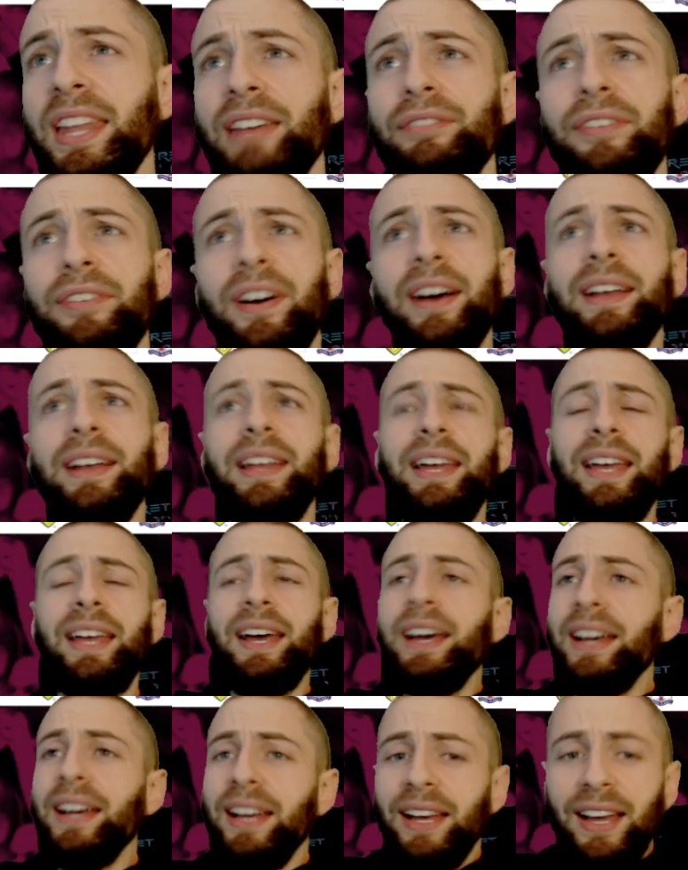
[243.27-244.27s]
then finally,
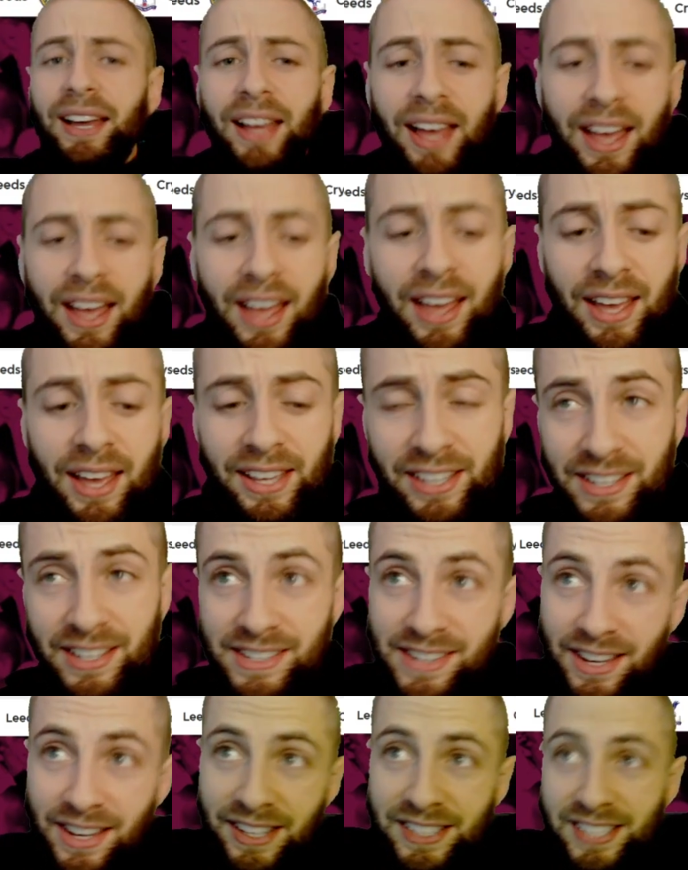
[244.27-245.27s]

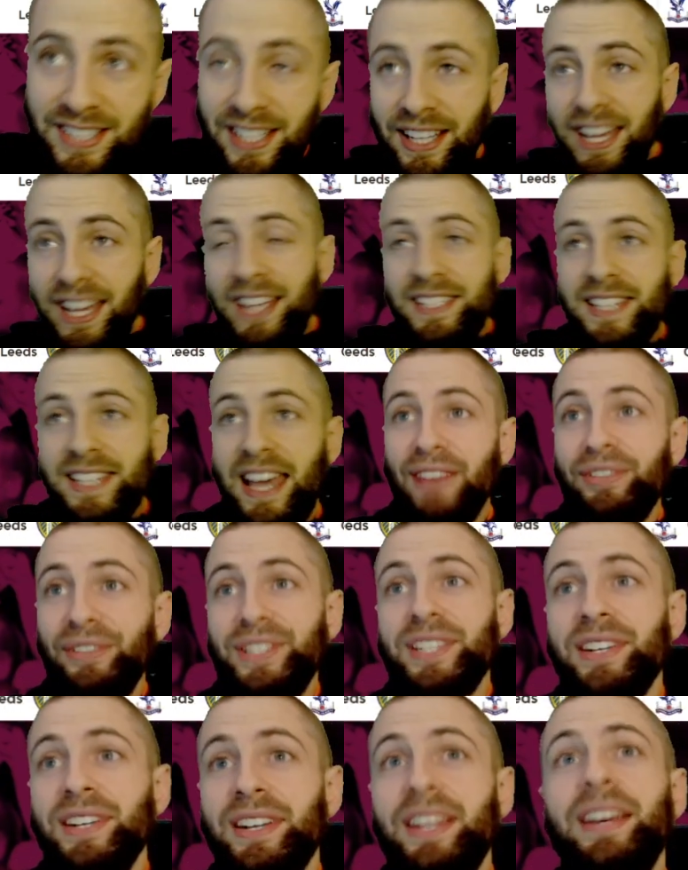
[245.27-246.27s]
United against
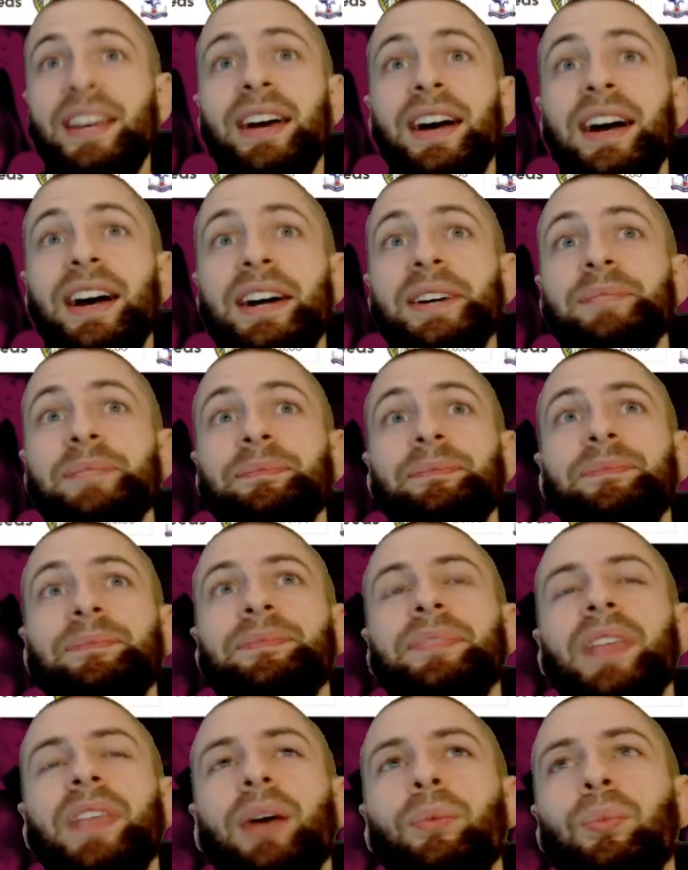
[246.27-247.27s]
Everton.
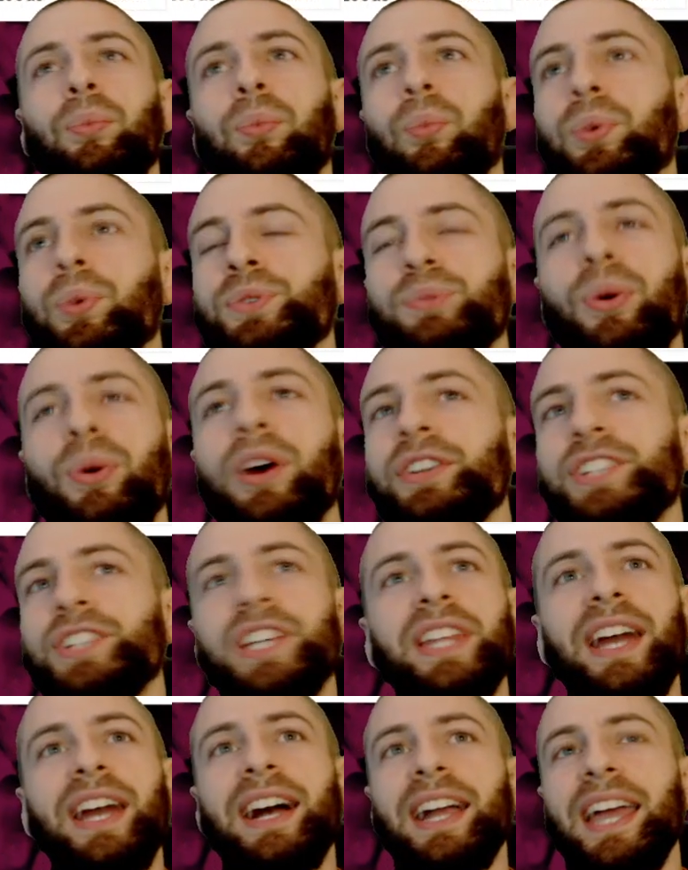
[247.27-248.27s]
Was
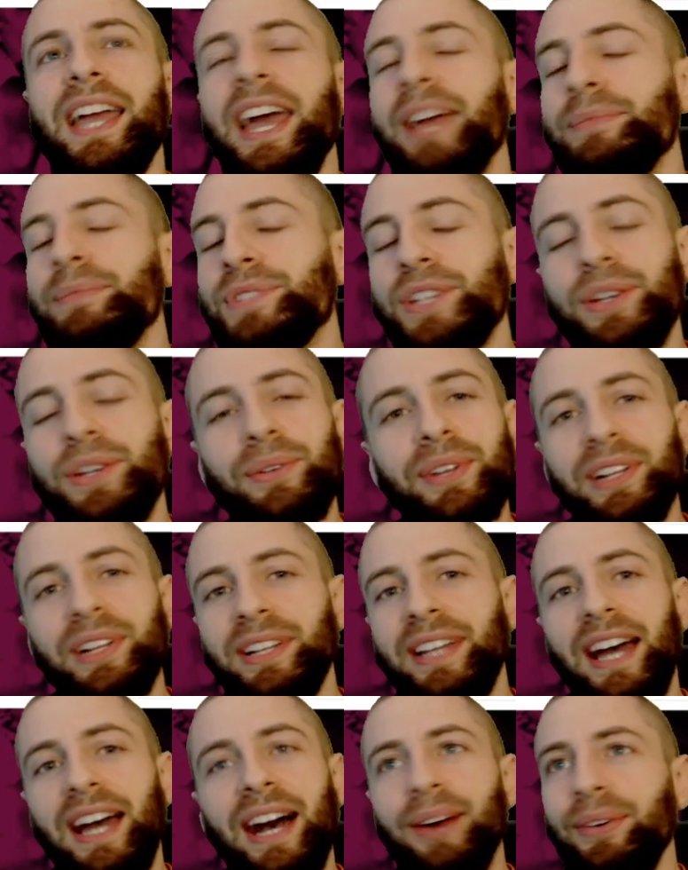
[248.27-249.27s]
watching that game 2-0
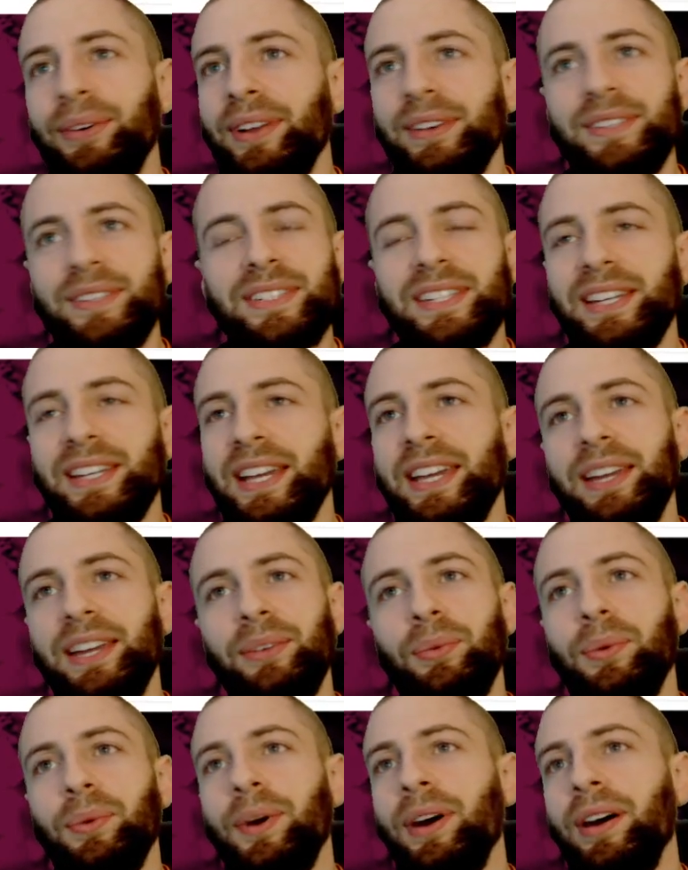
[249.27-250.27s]
down. I was thinking,
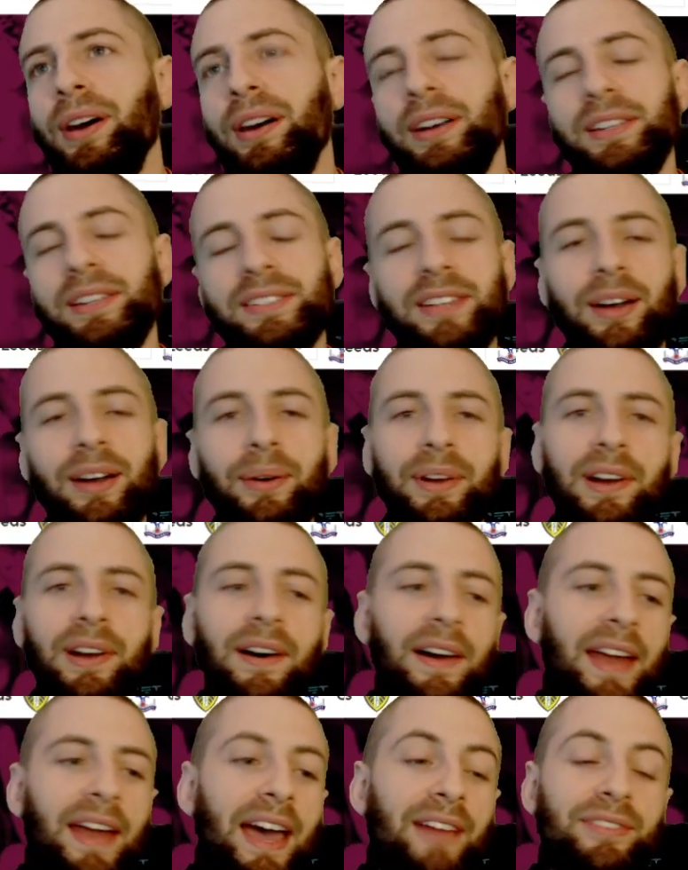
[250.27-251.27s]
what is going
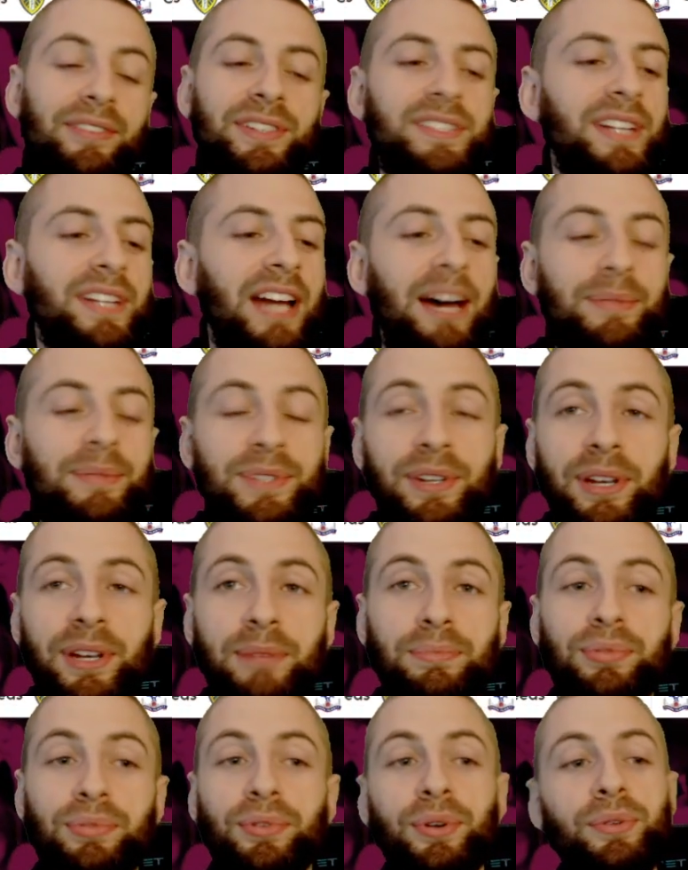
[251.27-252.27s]
on? Everton, absolutely
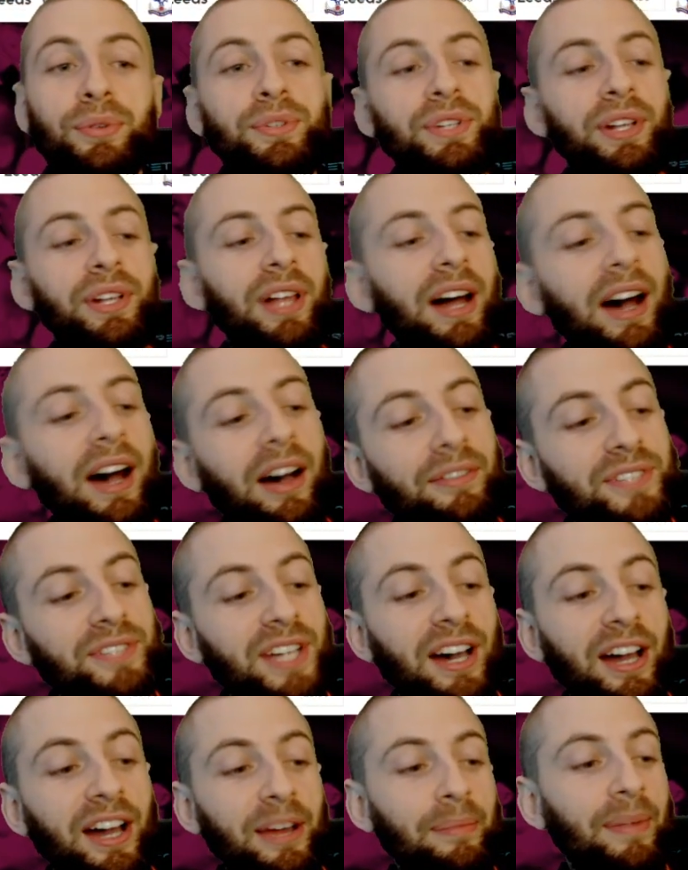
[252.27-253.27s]
brutal. Half
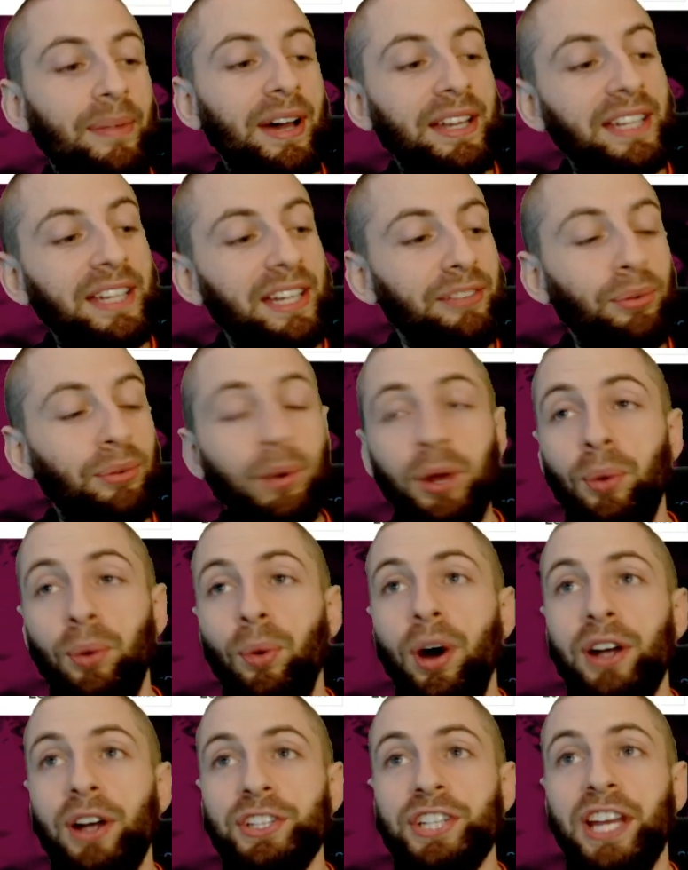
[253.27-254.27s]
time, I didn't even want to
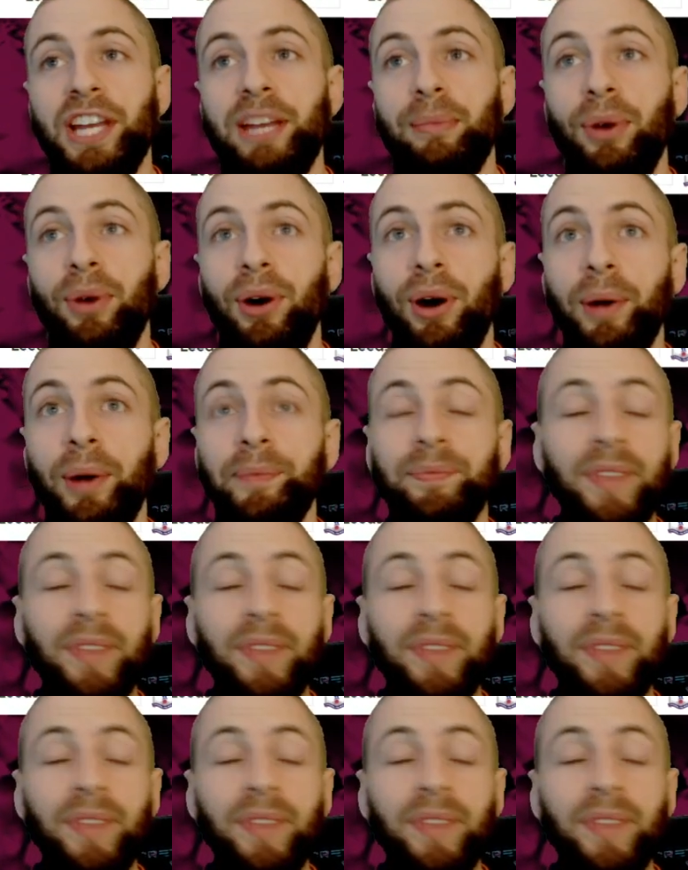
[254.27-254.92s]
watch anymore.